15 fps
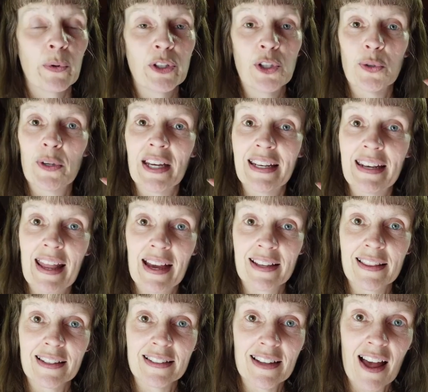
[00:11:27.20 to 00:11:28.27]
When you
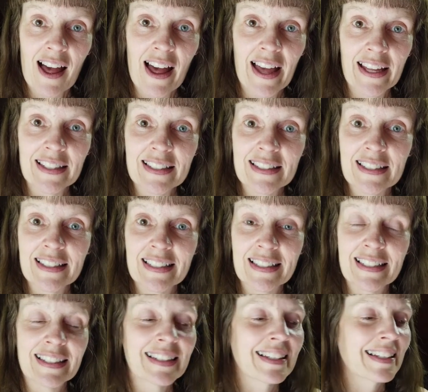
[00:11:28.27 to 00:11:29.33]
connect the dots,
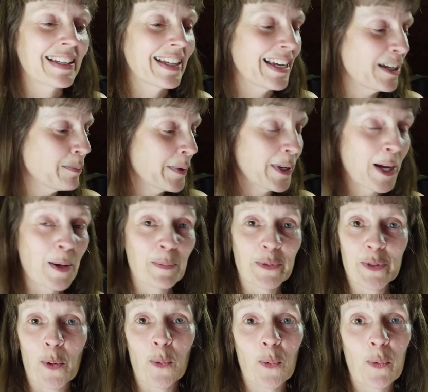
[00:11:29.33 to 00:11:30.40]
it
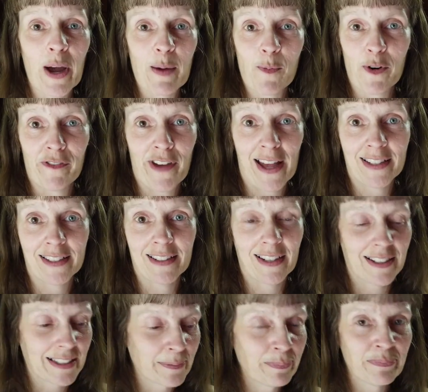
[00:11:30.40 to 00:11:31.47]
becomes way more
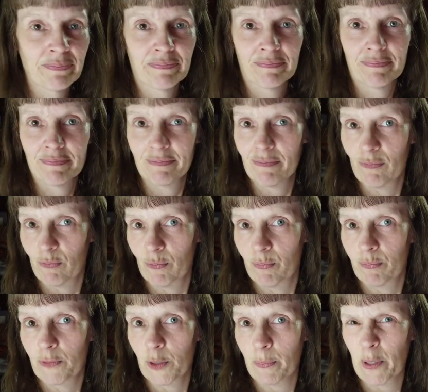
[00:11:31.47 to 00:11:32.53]
fascinating
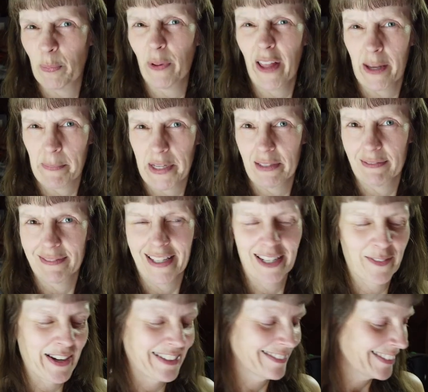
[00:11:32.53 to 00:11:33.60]
to people like me,
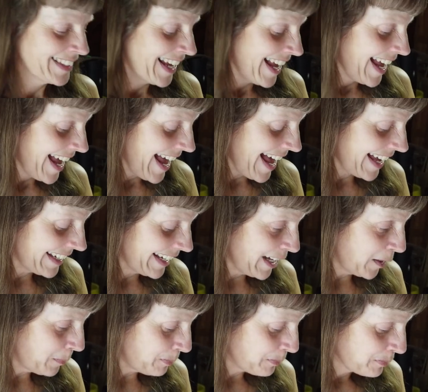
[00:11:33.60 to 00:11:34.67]
anyway.
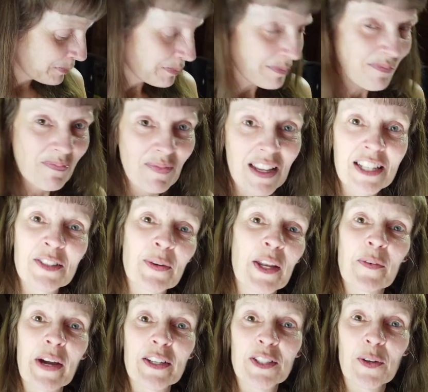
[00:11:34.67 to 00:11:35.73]
And so
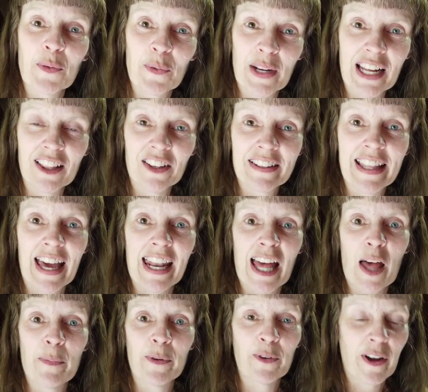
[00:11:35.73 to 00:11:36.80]
anyway, so when I looked that
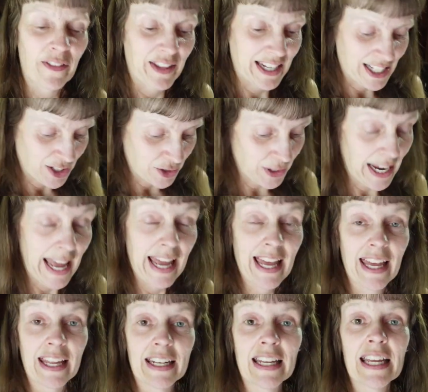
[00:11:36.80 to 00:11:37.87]
up and around the history,
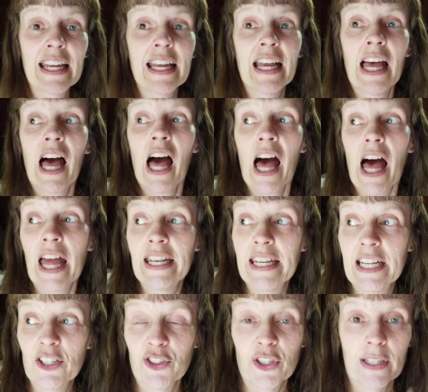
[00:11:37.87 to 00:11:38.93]
and
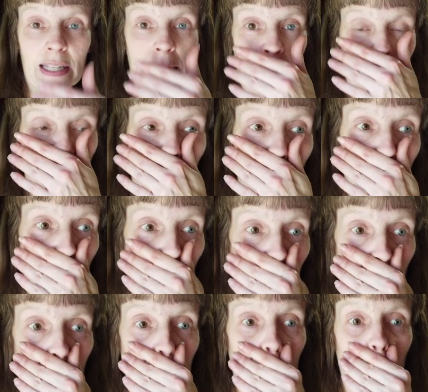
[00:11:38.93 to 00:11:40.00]
initially
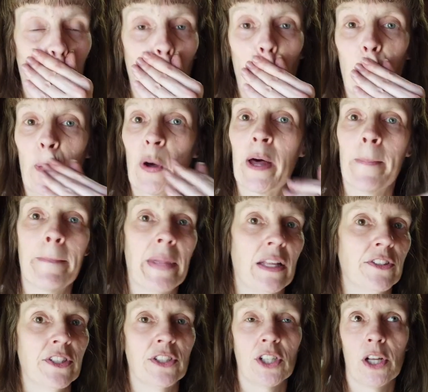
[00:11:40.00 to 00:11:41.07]
I'm
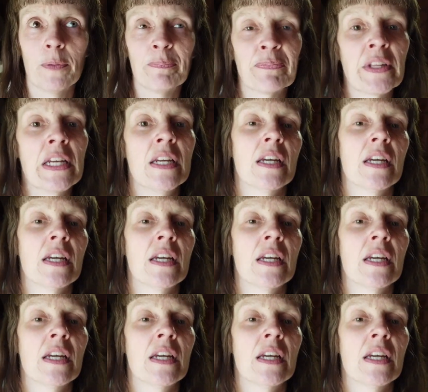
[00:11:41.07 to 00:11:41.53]
melting, y'all.